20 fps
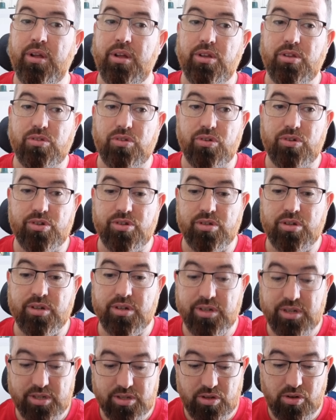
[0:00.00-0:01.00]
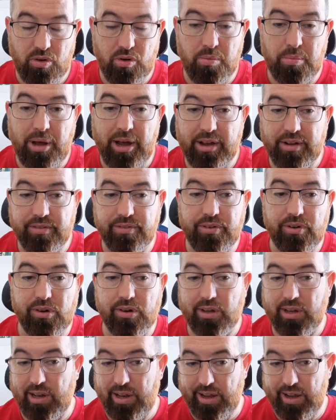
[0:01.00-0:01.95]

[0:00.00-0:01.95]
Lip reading: So there's none of this going back and forth,